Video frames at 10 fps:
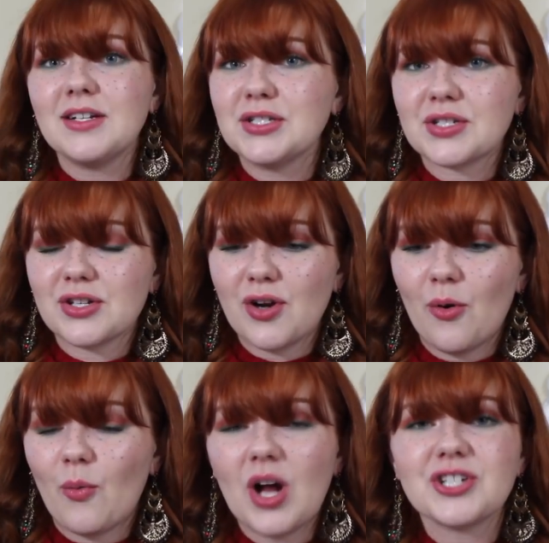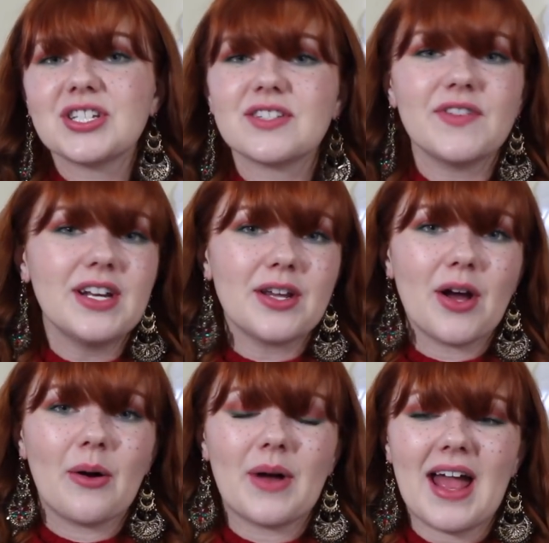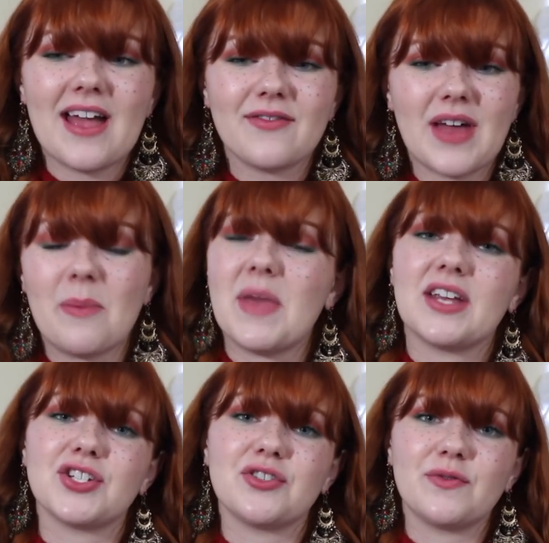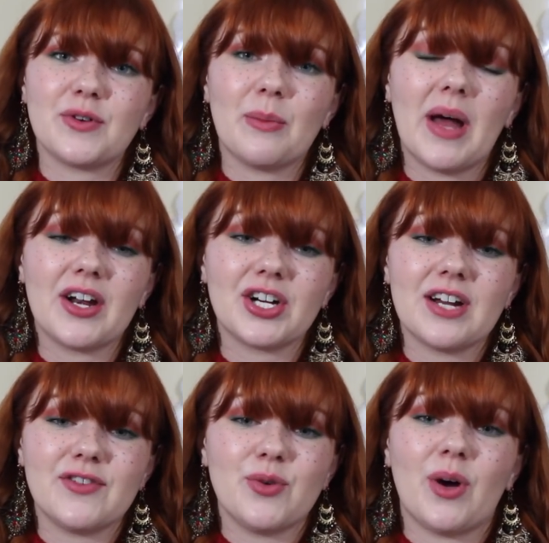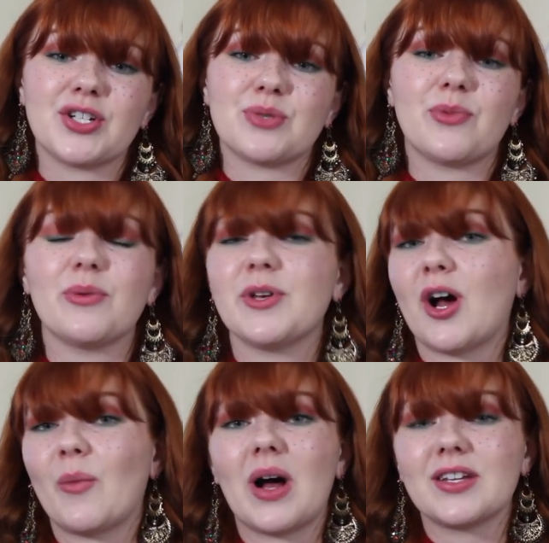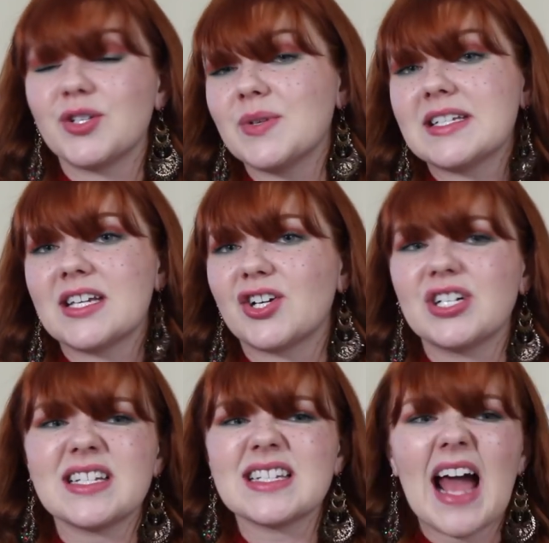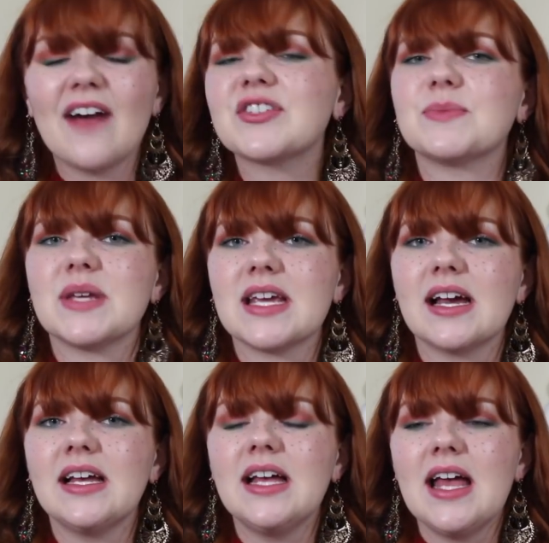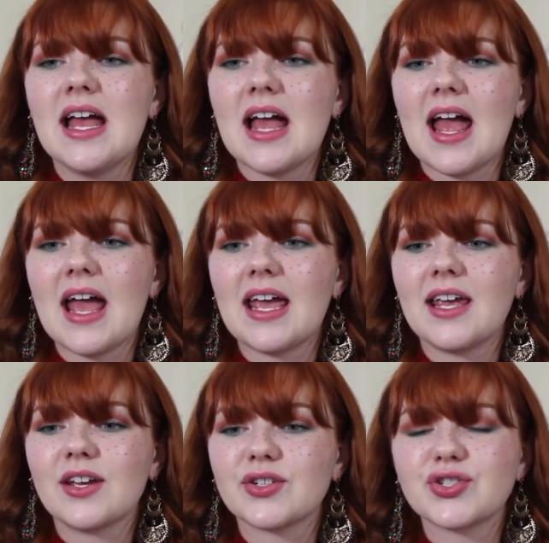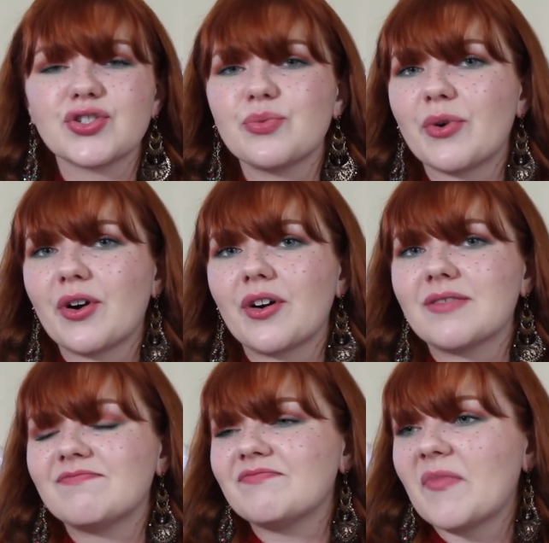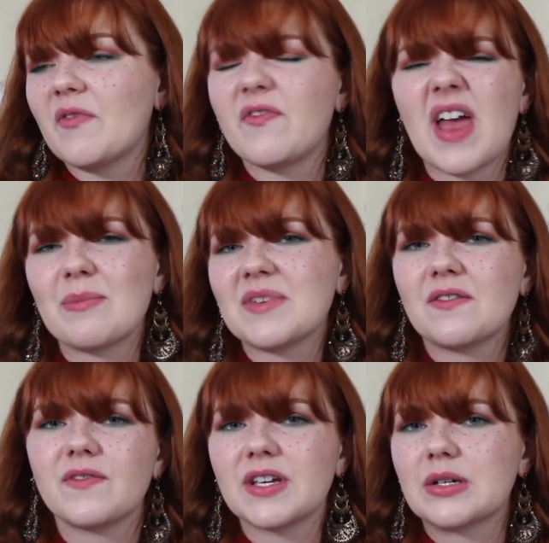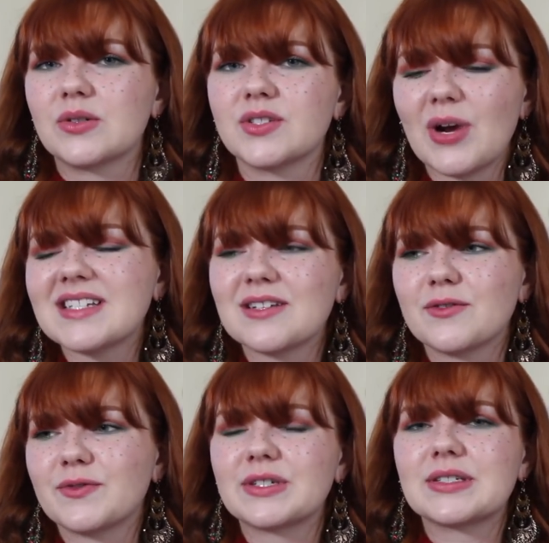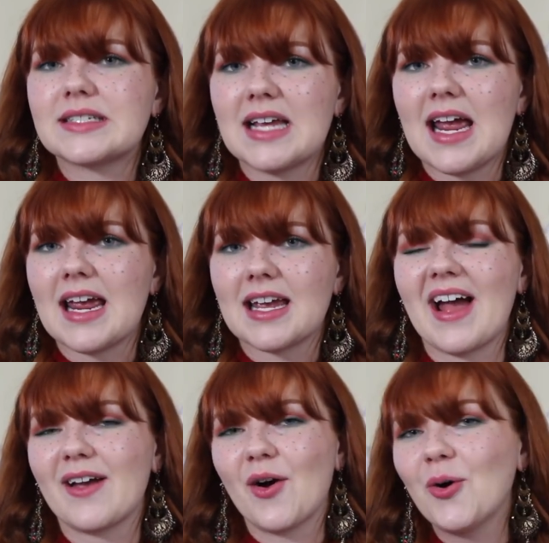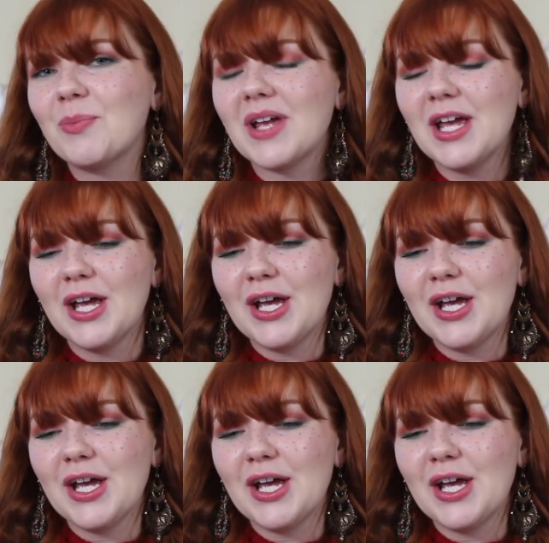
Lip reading: And, you know, watch this video if that makes you feel better. If you want to put me on while you eat dinner, it doesn't have to be a super family-filled, present-filled day. I hope